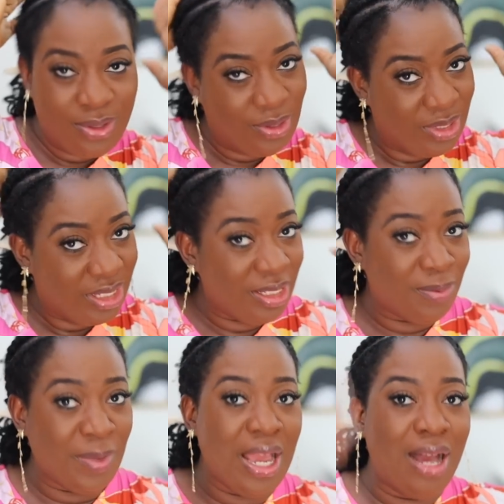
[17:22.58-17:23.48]
so this
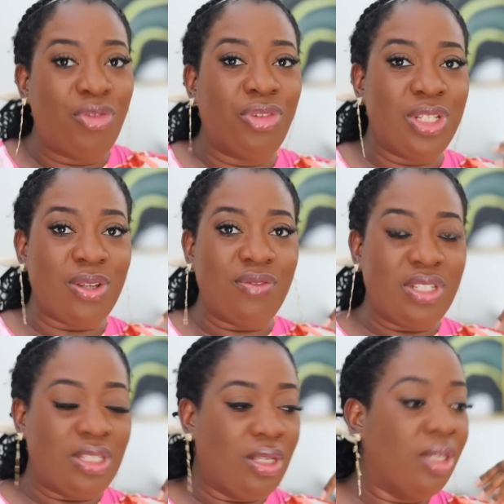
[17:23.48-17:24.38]
is my outfit of
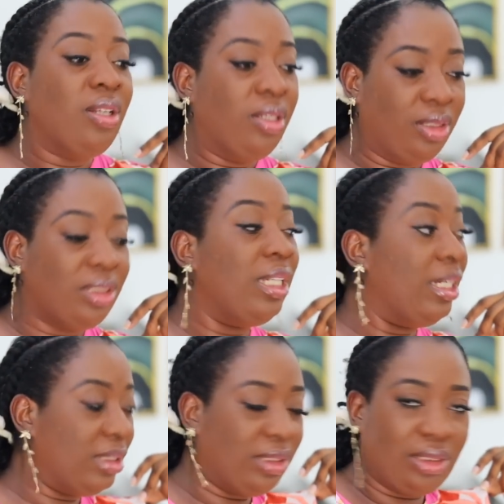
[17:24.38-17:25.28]
the,
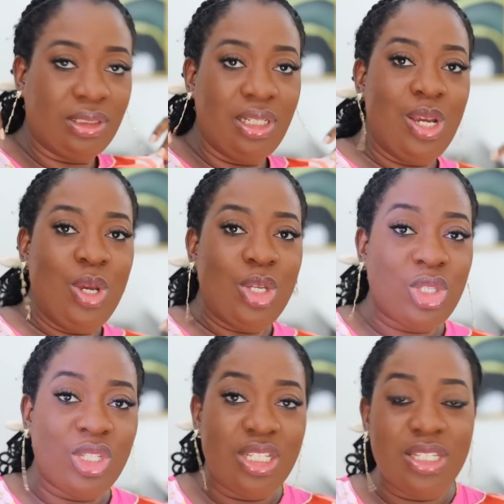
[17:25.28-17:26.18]
yes,
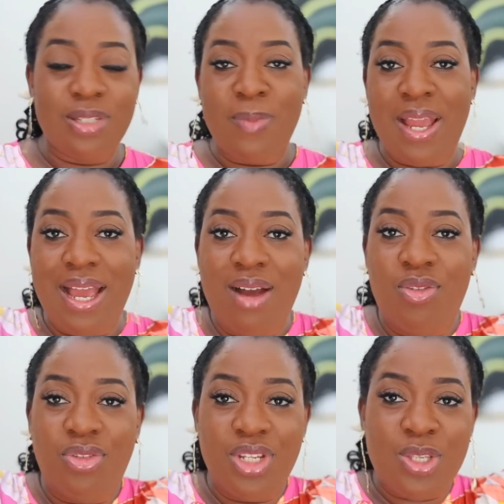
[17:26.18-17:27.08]
so this is my
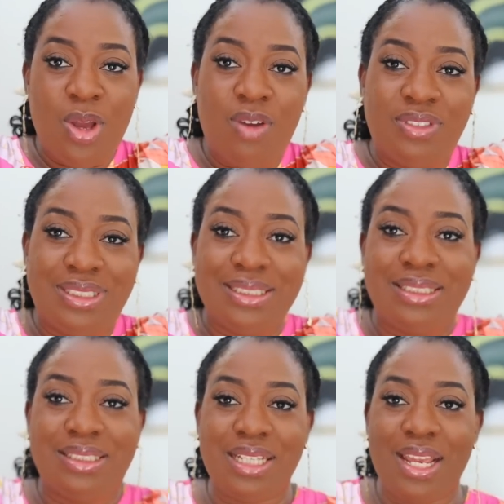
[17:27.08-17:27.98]
outfit of the
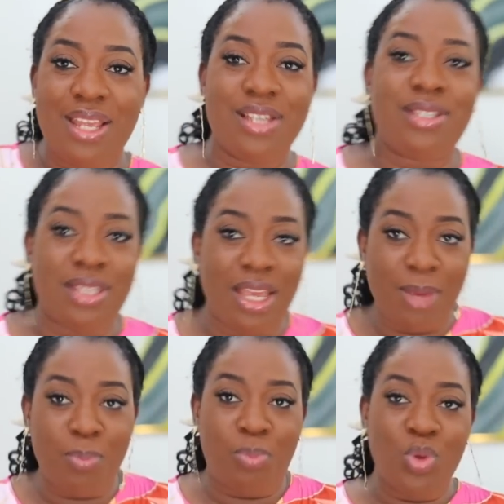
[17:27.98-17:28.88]
day. It's
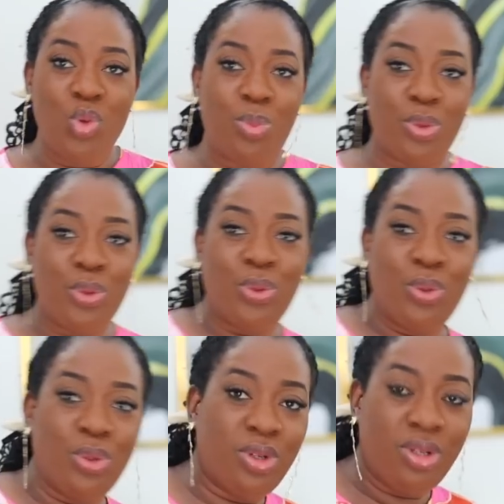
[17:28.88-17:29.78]
a
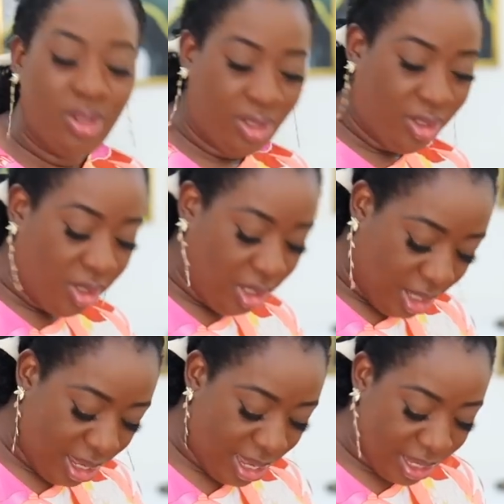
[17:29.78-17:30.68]
boo-boo
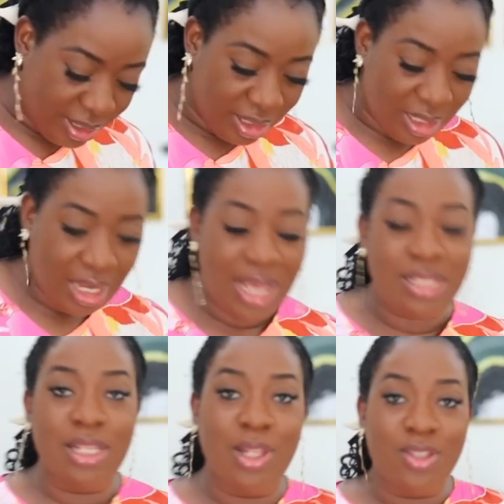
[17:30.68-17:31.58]
and it
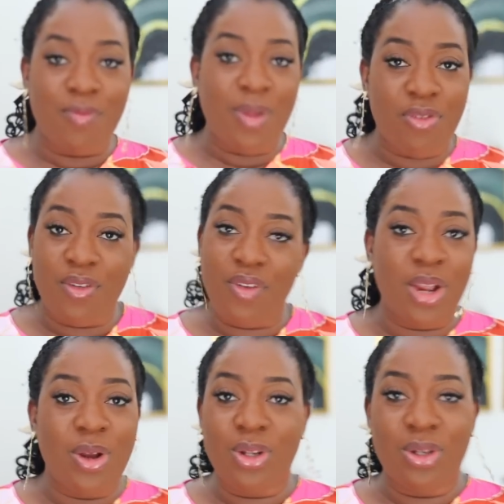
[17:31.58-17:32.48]
has a lot of my
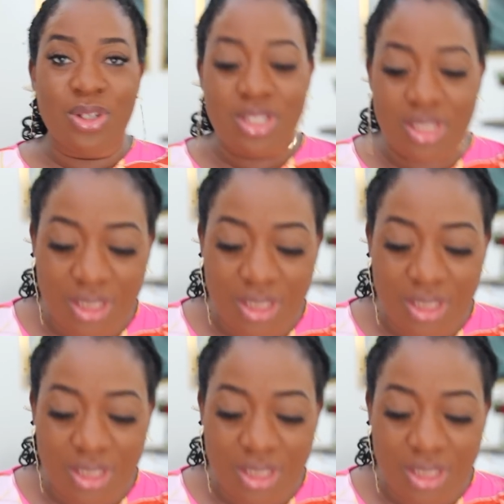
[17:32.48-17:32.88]
favorite colors.